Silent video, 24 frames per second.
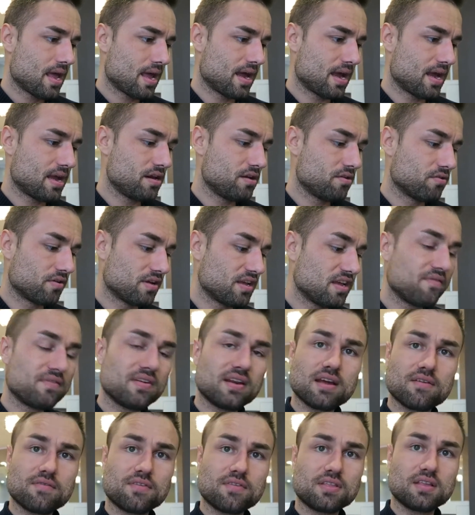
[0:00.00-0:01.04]
And you know,
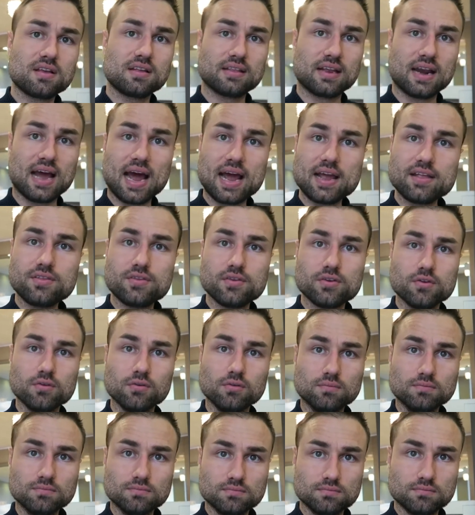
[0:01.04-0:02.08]
even everything that I
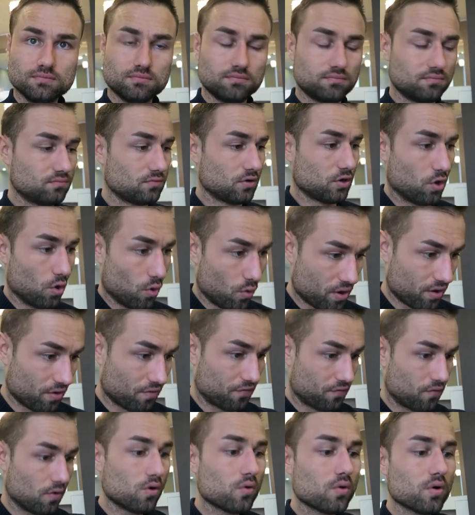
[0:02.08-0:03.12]
do going
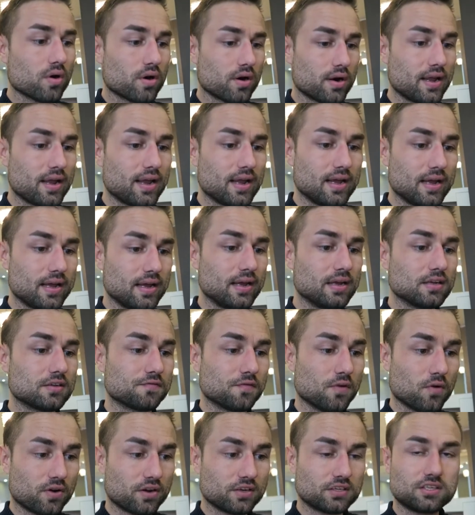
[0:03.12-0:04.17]
forward is
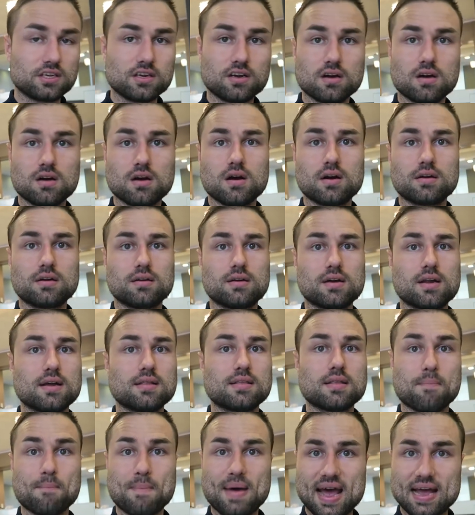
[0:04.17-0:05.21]
focusing on
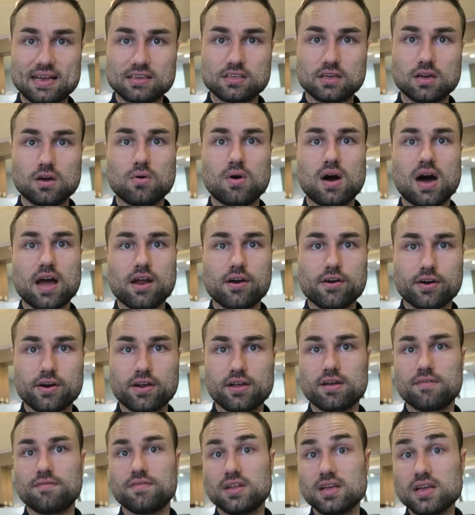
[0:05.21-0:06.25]
the Maslow
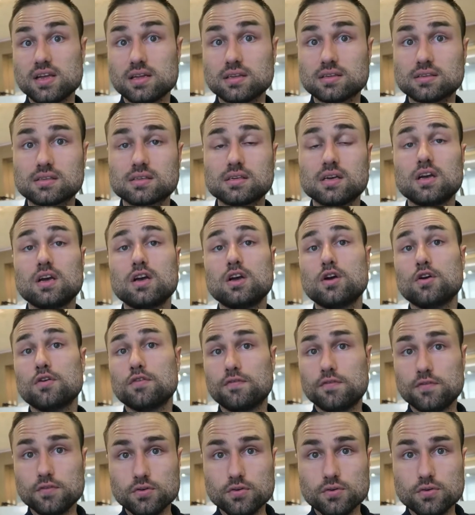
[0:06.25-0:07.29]
hierarchy of needs,
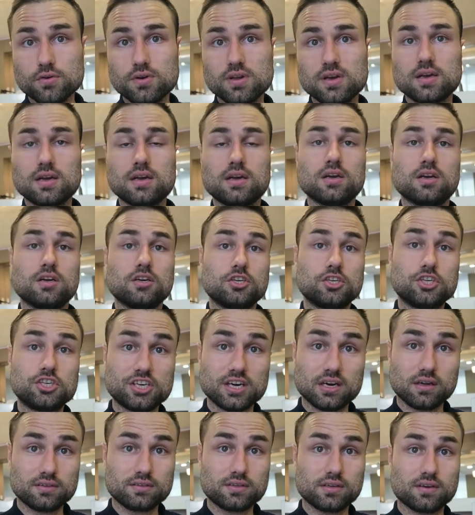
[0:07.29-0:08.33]
food,
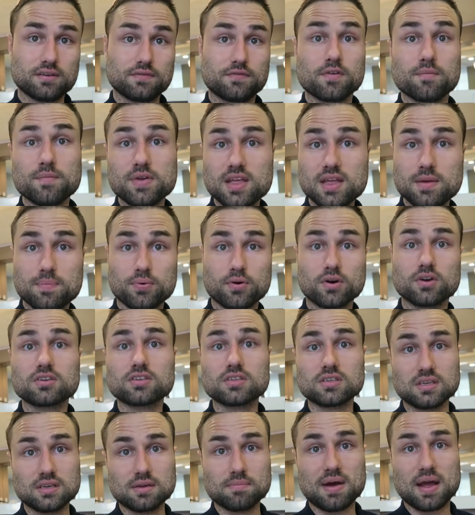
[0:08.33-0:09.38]
shelter. For me
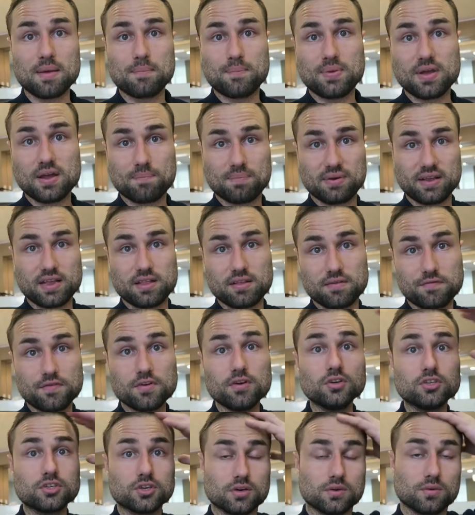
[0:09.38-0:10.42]
personally, my big play in the
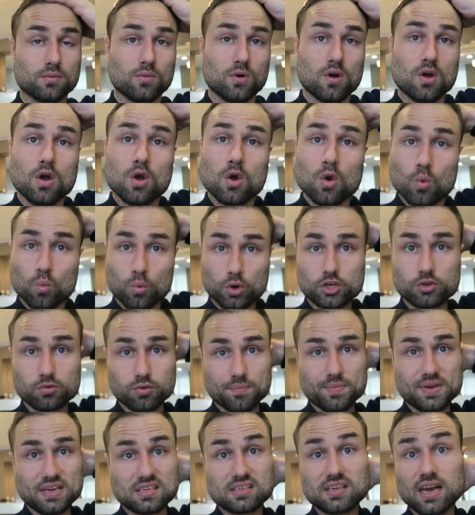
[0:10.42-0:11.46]
future, which
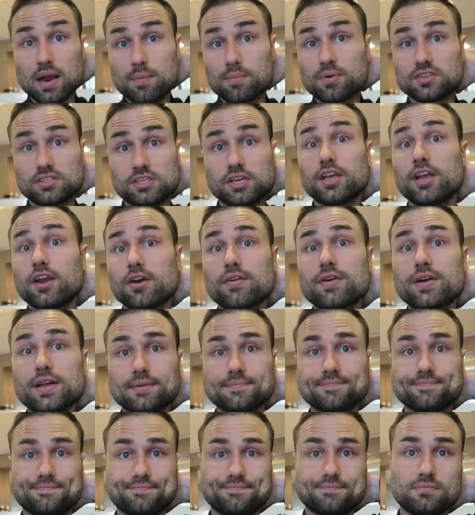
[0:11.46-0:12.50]
will be
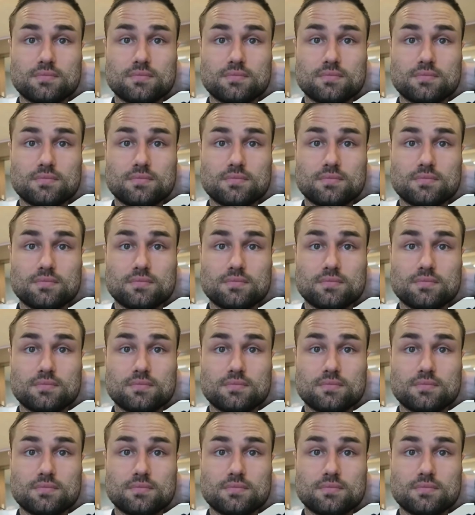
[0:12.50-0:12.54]
cybersecurity.